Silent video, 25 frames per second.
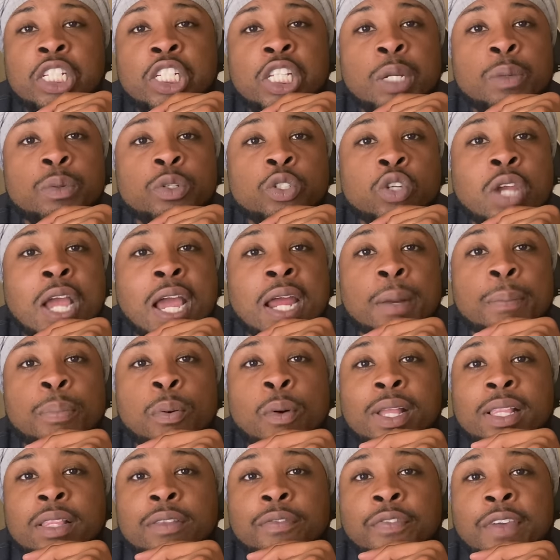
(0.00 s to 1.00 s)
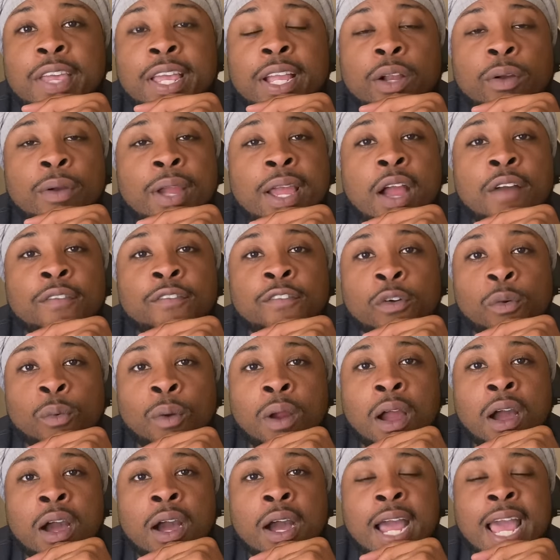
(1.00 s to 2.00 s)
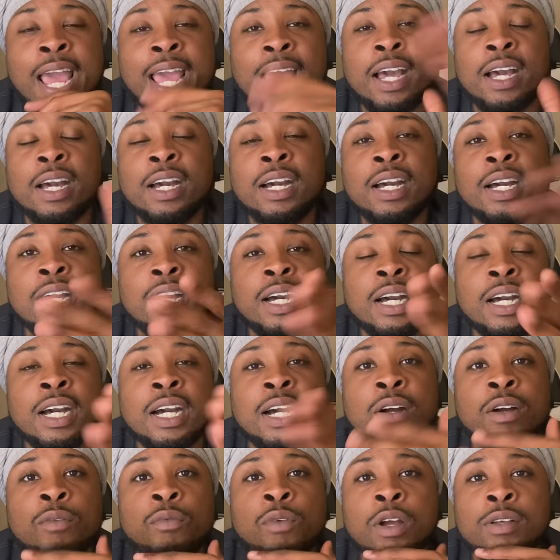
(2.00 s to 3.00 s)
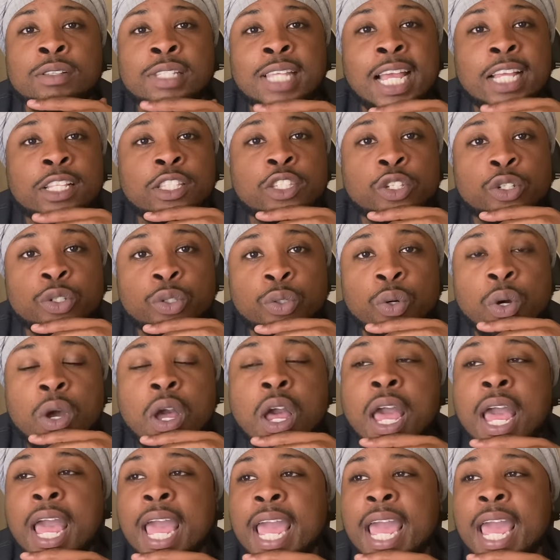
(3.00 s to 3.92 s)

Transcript: She was trying to point the finger at Rosé too,